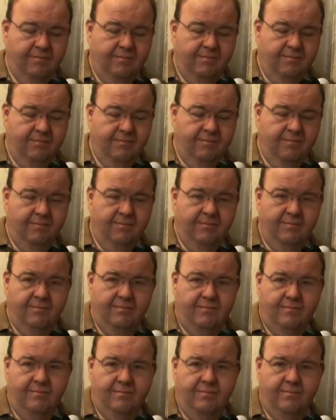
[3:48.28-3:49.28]

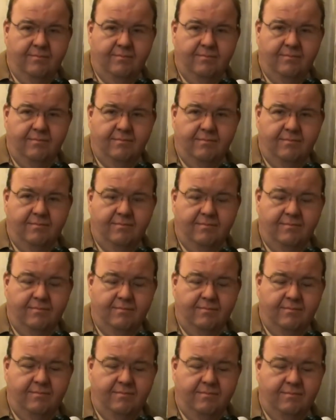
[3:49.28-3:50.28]

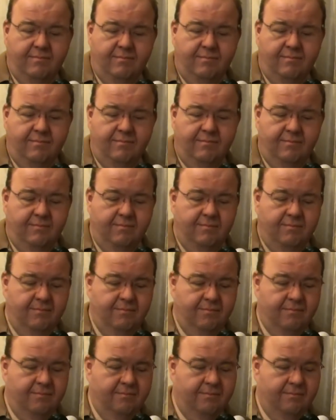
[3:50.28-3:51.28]

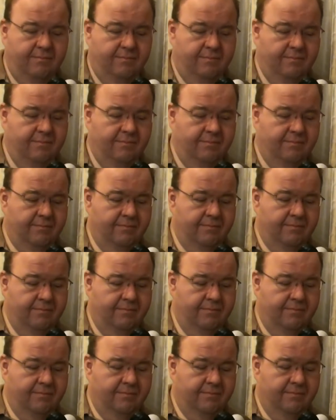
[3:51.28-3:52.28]

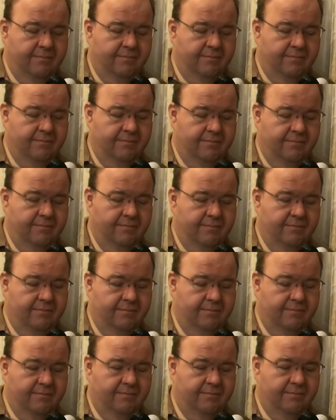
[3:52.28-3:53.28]

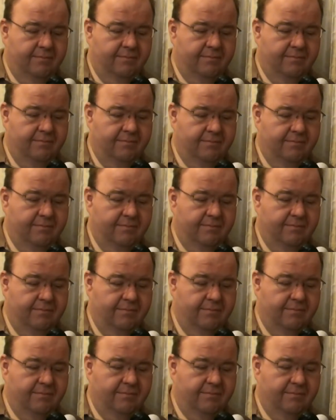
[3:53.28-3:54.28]

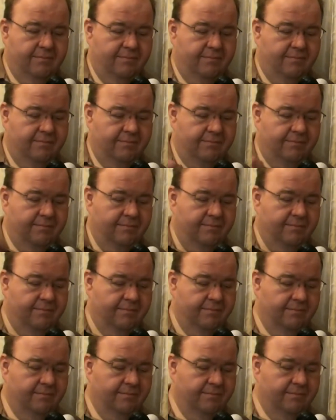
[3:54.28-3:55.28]

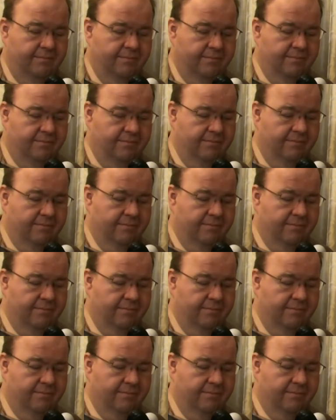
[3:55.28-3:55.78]
The person shown says nothing.